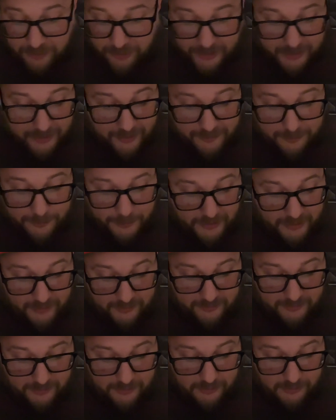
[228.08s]
I wish I could
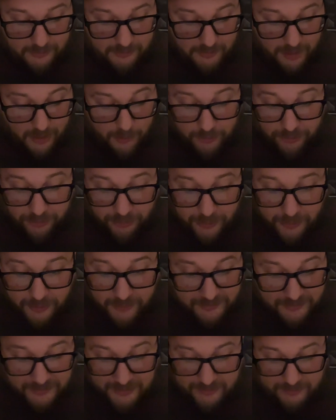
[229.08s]
explain it to you. I wish you
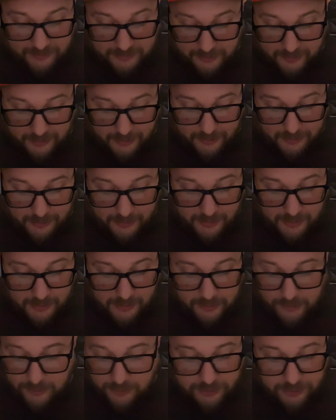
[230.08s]
could have seen this girl.
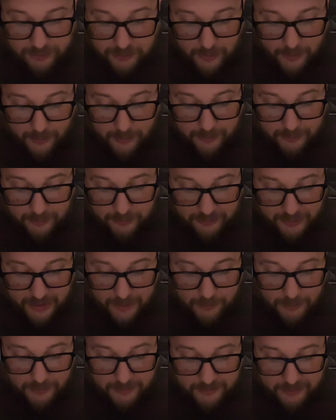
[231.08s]
You just don't
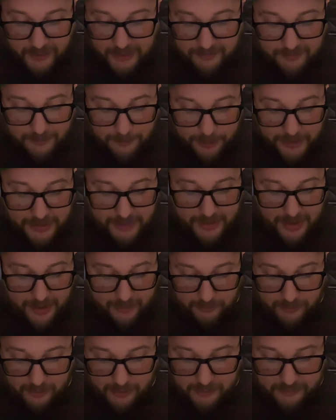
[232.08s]
understand what it's like to be
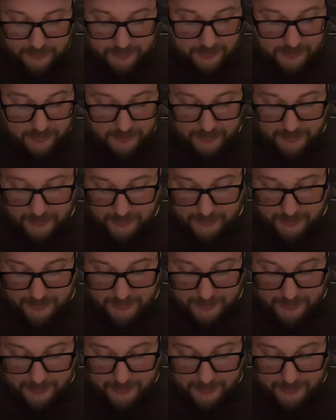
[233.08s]
that lost.